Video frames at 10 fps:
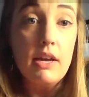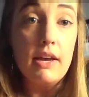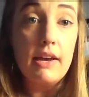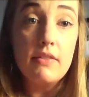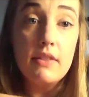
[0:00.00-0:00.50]

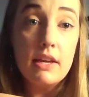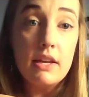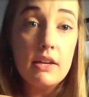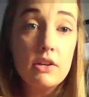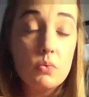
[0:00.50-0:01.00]
And
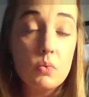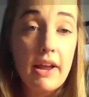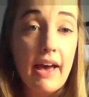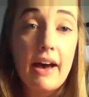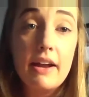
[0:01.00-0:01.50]
then you want
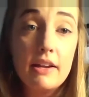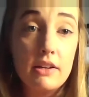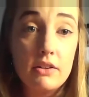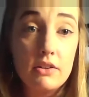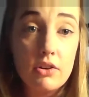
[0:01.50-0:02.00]
to add
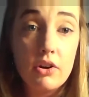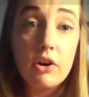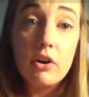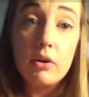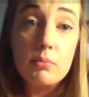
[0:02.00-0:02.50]
in your
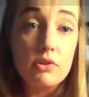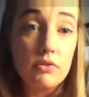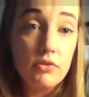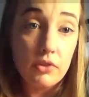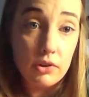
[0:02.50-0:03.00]
herbs or
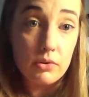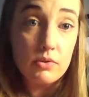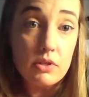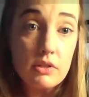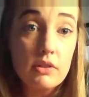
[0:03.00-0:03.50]
fruit